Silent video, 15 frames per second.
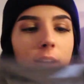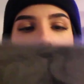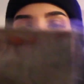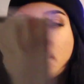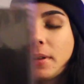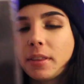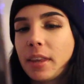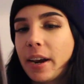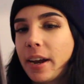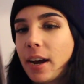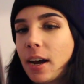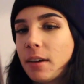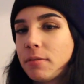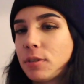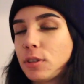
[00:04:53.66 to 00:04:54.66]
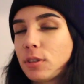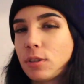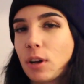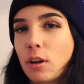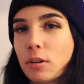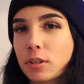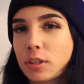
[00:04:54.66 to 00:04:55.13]
Then I have
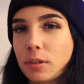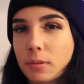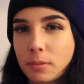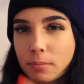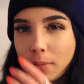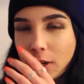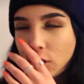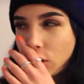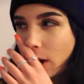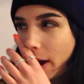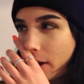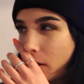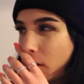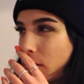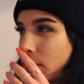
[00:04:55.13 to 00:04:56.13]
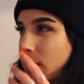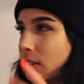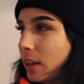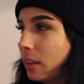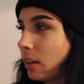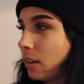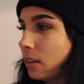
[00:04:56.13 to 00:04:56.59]
Salt by Shy Girls,
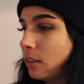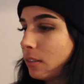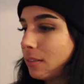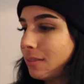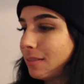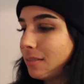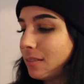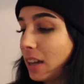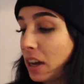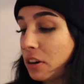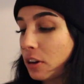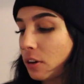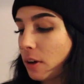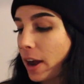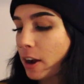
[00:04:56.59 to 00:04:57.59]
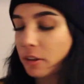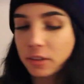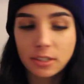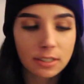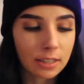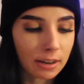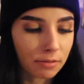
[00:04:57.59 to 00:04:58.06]
I think. I don't know. I got
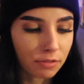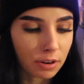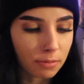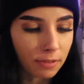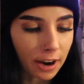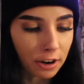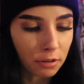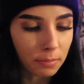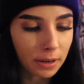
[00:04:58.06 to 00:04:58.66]
this sent from Vinyl